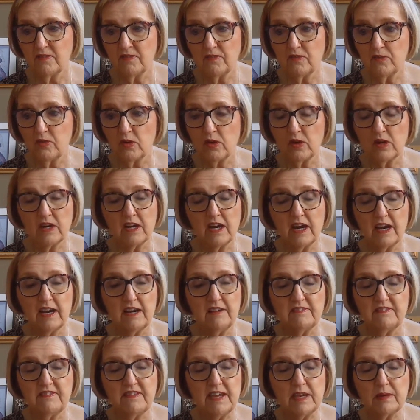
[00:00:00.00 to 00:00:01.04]
for
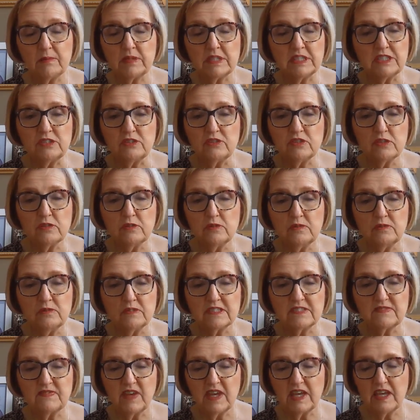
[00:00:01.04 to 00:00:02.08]
a family to
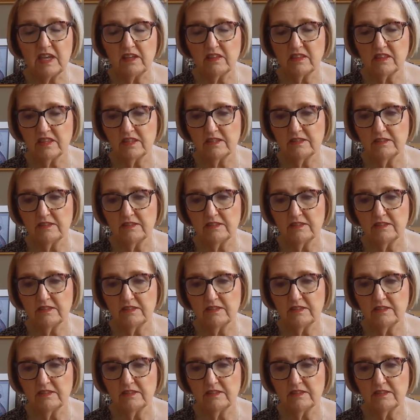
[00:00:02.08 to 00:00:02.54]
lose faith.